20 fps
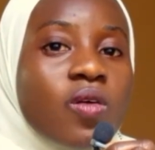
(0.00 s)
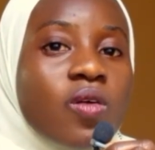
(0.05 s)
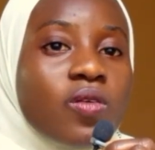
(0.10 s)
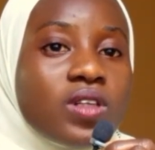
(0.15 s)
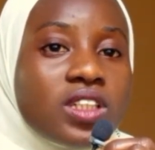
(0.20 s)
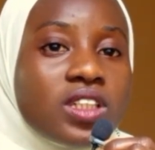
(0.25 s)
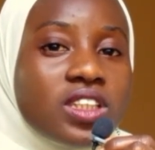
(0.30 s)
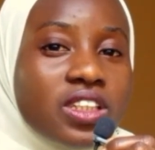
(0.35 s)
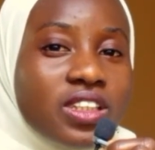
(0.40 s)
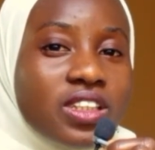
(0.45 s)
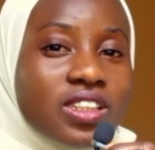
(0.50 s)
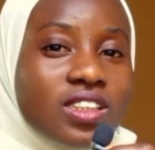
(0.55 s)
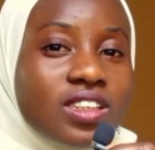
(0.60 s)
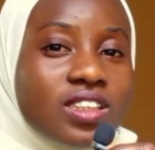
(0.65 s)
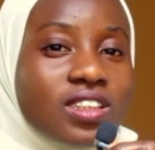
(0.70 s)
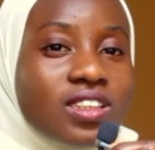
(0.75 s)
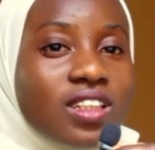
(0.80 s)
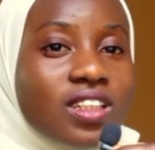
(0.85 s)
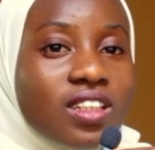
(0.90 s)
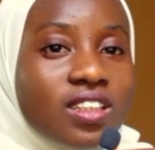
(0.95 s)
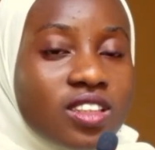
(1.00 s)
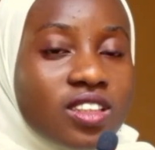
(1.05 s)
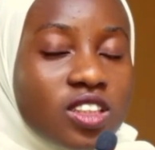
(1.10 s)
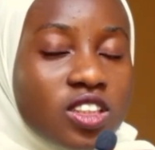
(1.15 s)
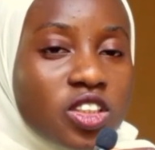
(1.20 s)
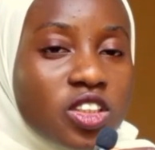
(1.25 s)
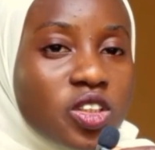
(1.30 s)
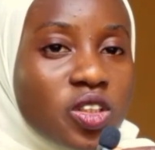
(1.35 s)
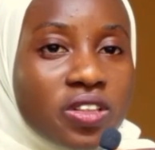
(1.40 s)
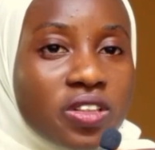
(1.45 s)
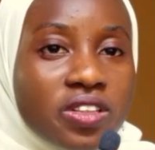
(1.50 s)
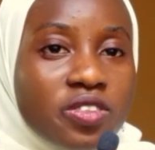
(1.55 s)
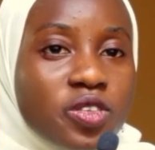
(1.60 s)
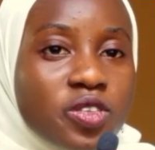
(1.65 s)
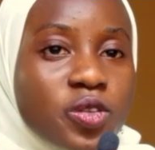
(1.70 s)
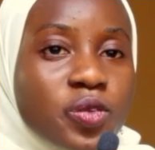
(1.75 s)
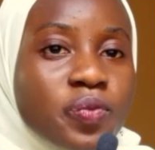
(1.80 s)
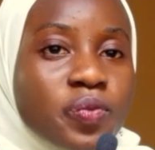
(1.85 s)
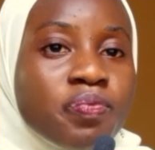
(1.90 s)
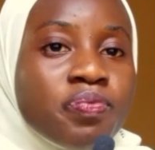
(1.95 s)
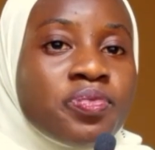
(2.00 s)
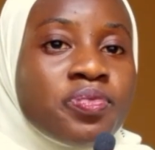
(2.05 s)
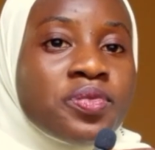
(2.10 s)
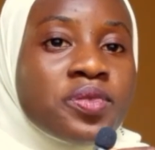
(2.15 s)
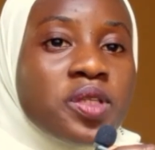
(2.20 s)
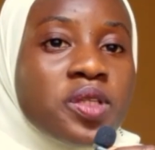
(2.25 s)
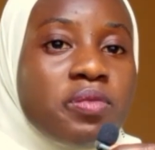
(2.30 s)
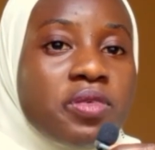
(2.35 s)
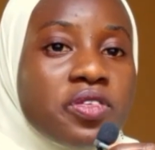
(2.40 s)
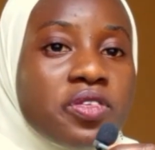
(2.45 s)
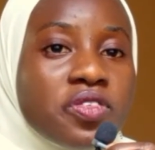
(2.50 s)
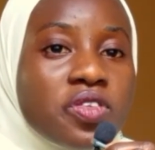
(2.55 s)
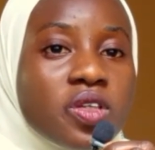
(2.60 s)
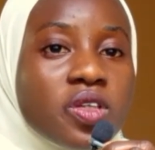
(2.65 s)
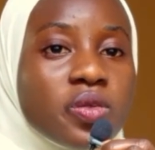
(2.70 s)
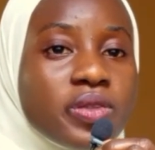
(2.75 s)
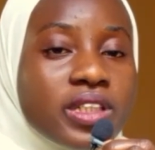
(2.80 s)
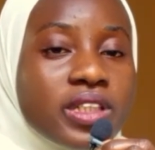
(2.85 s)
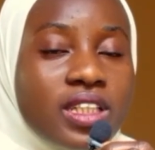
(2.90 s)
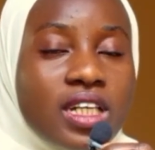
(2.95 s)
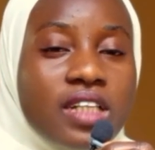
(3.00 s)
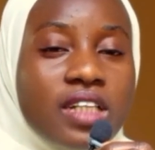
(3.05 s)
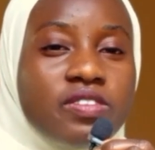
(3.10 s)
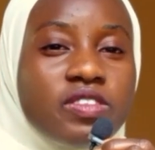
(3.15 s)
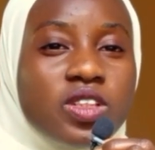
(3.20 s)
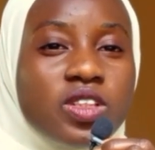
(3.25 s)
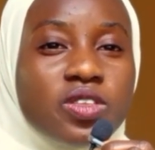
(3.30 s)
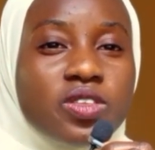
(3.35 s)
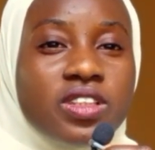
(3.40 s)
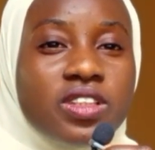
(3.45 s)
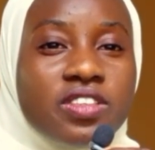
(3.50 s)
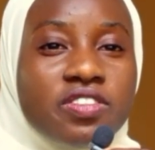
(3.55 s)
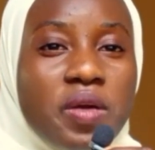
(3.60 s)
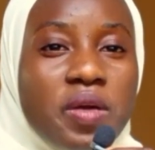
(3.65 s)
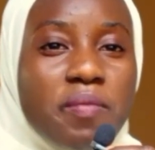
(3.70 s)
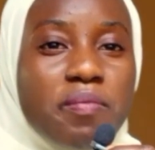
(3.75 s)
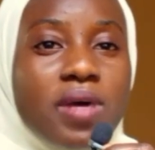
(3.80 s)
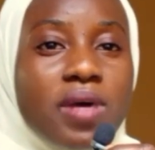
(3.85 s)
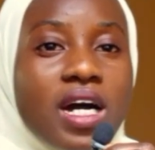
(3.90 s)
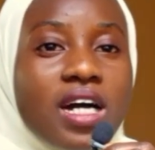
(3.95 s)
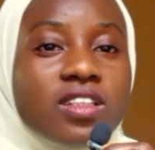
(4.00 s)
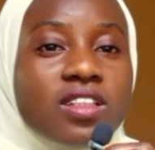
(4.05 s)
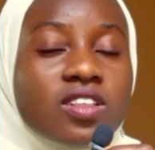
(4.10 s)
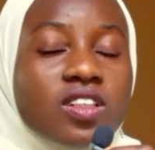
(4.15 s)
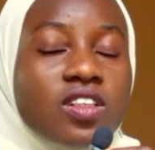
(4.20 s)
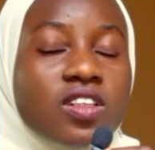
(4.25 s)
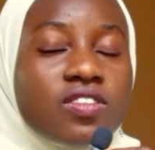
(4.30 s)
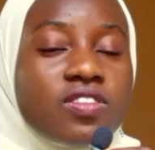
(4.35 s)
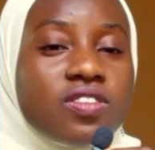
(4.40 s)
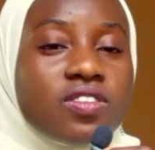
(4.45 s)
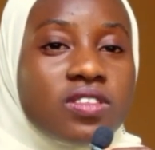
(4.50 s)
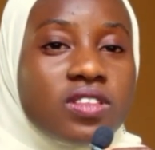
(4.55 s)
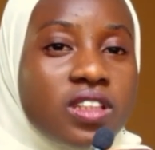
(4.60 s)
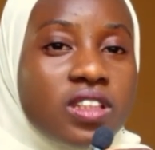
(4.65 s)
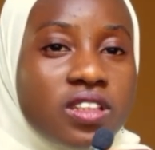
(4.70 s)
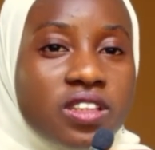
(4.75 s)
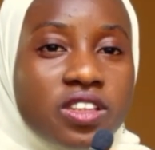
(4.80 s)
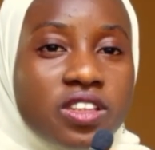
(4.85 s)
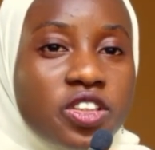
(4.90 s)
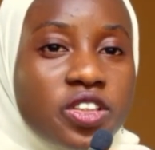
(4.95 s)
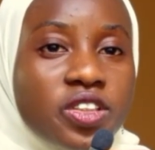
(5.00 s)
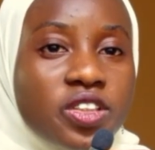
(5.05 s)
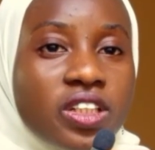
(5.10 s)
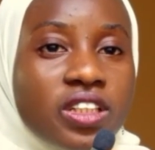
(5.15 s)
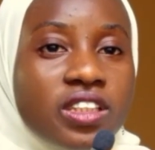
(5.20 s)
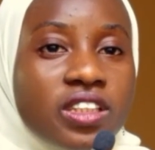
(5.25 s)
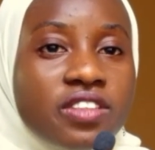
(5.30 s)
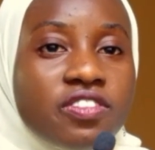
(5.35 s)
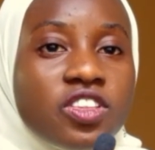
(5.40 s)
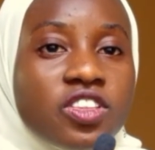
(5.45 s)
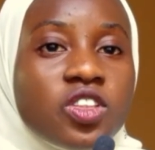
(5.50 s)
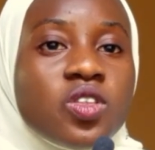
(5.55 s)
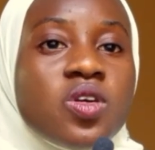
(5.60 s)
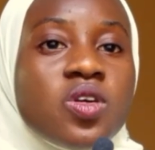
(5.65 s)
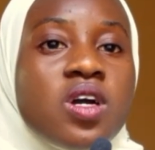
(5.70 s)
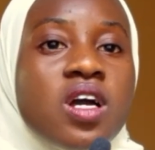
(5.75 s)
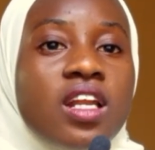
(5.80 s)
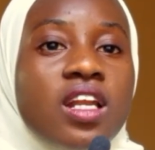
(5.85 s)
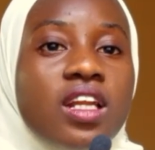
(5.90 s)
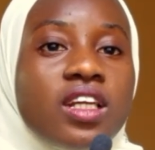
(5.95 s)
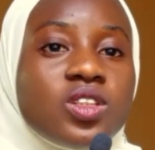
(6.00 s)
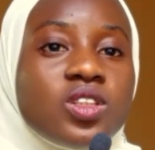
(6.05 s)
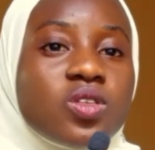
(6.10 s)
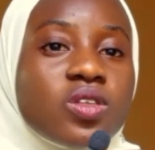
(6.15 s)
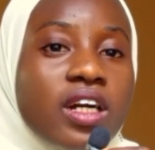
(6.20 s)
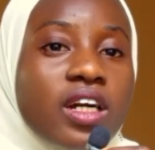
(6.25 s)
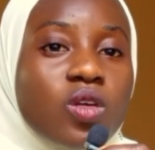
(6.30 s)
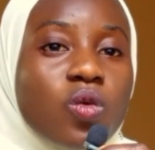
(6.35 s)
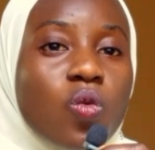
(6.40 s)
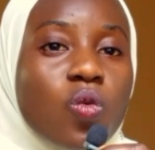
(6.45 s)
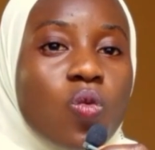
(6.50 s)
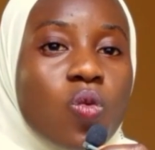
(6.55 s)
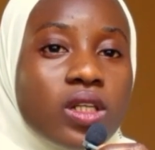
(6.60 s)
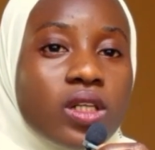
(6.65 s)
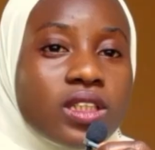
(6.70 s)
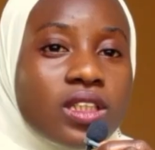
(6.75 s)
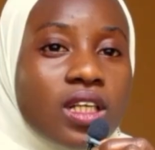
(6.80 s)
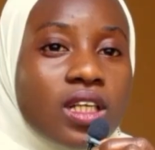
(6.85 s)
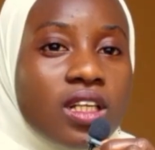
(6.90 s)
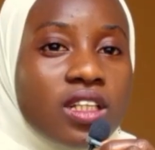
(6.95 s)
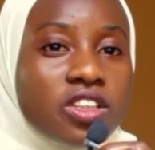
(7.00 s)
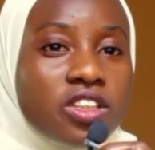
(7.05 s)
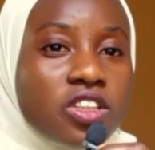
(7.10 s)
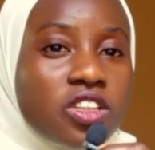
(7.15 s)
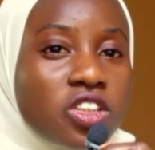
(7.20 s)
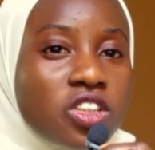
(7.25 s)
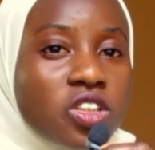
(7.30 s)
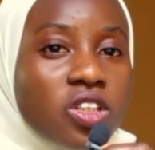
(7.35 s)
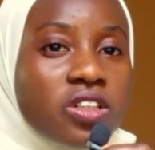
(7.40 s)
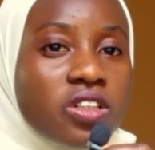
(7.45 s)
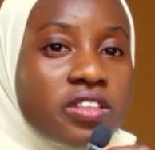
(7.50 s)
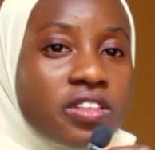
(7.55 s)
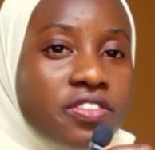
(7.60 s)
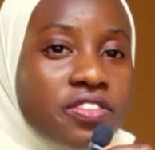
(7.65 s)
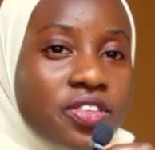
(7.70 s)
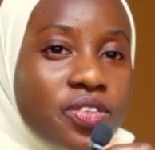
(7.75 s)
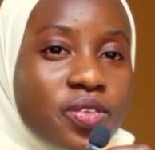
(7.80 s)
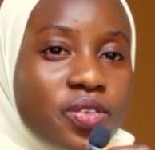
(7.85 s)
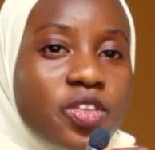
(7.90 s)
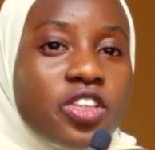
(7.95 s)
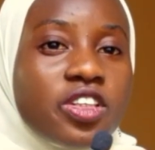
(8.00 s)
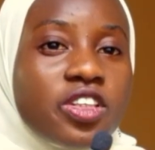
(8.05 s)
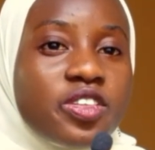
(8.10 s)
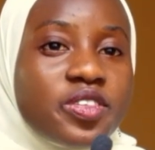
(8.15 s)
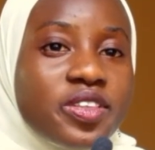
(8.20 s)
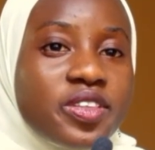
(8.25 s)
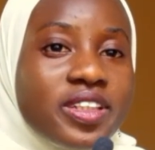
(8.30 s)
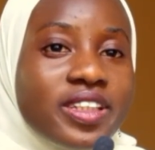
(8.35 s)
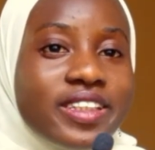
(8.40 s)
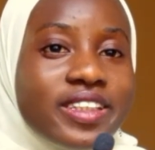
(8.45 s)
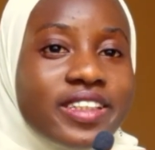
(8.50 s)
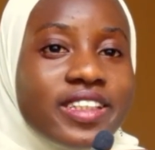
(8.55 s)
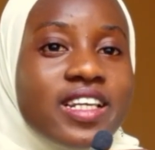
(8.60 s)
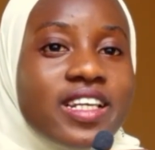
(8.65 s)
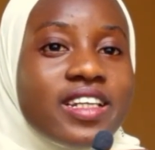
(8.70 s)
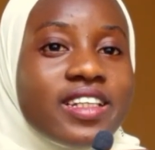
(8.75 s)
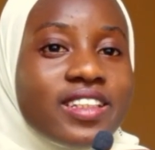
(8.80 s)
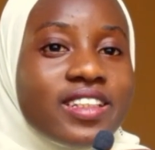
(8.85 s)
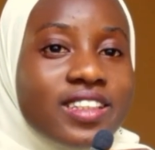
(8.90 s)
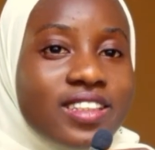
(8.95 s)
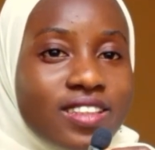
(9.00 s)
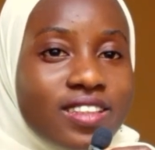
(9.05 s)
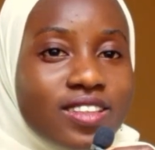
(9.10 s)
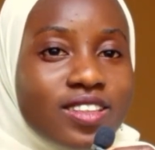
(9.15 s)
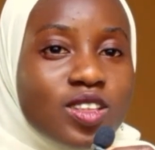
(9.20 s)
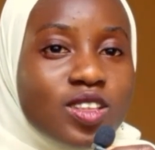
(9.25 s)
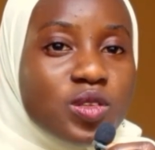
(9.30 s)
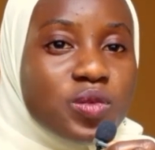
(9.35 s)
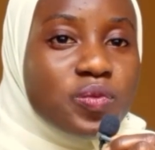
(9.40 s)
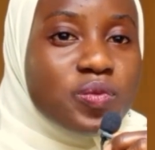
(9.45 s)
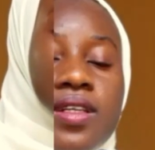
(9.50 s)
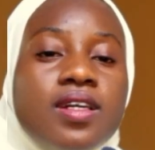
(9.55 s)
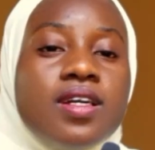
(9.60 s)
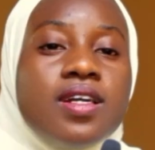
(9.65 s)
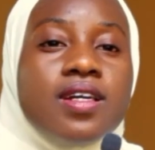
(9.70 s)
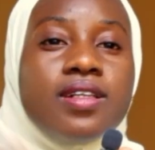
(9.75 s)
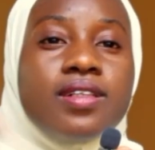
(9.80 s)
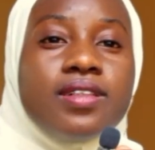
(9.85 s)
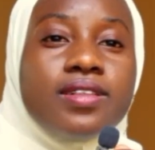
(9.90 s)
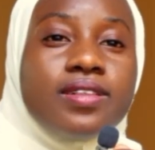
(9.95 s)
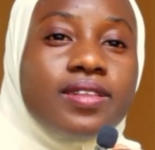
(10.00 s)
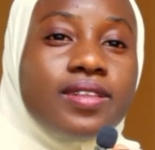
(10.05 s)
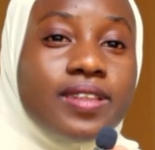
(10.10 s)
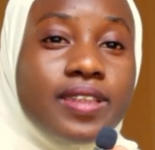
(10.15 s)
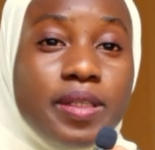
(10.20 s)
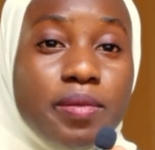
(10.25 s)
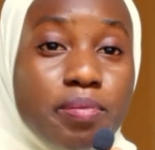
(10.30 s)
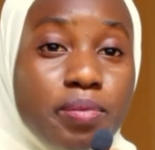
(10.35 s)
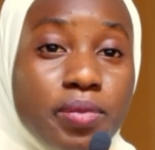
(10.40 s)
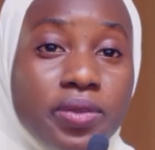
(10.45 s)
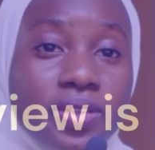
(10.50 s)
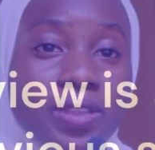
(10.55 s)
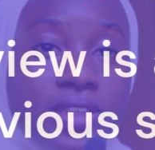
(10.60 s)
which is the literature review. Now before we dive into different parts of the literature review, let's look at what literature review really is. In simple